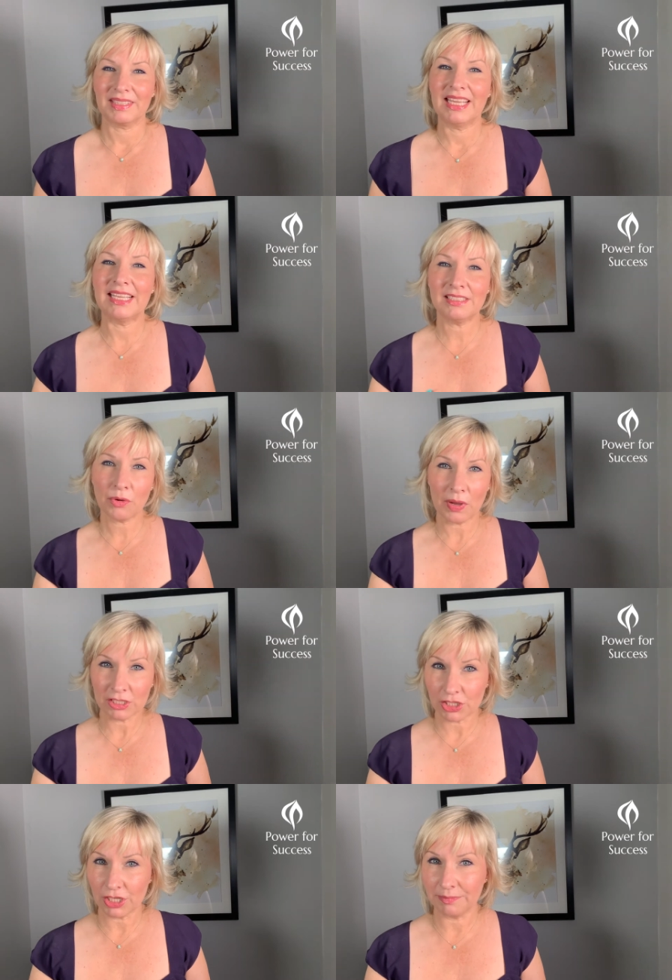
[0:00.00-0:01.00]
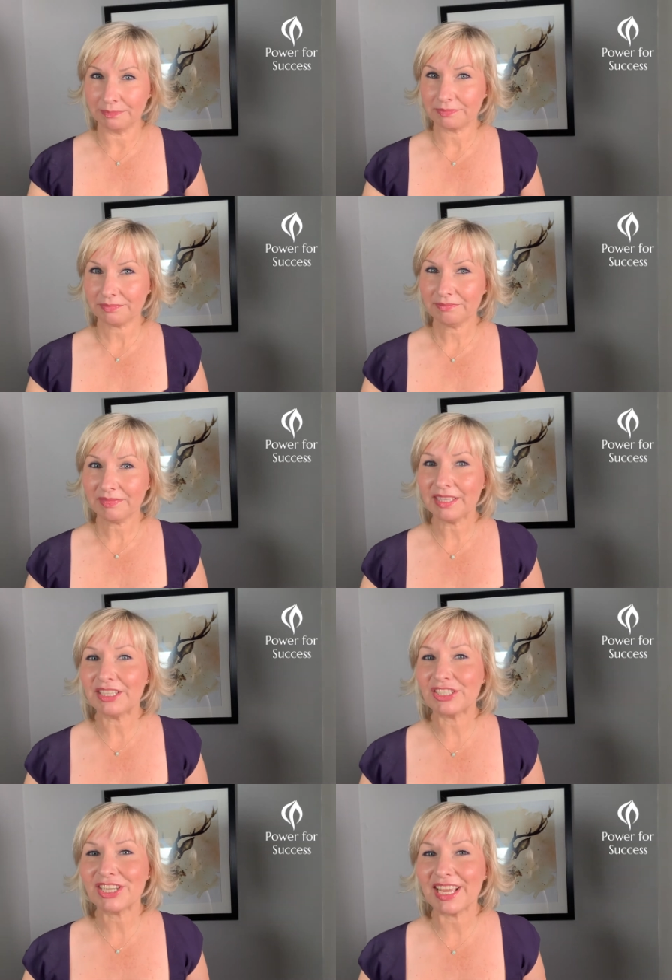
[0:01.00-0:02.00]
here's a question
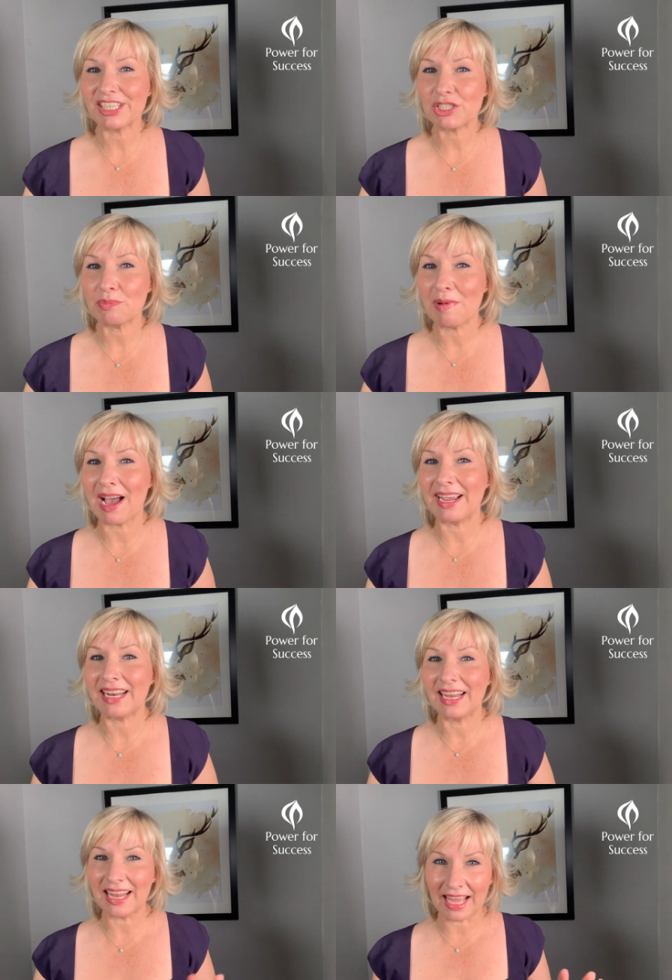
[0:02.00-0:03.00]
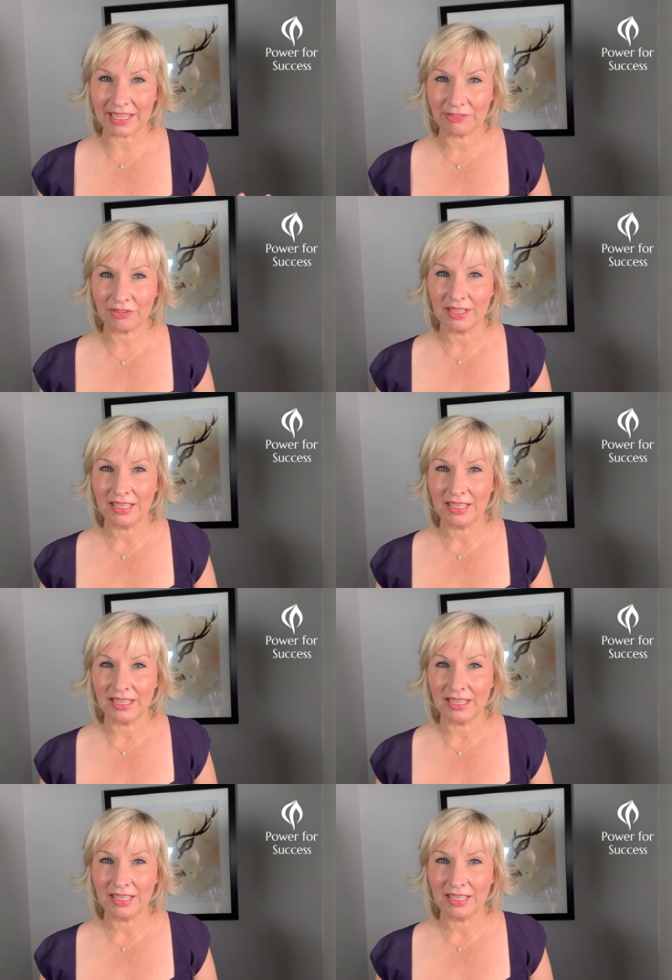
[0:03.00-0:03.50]
that changed my life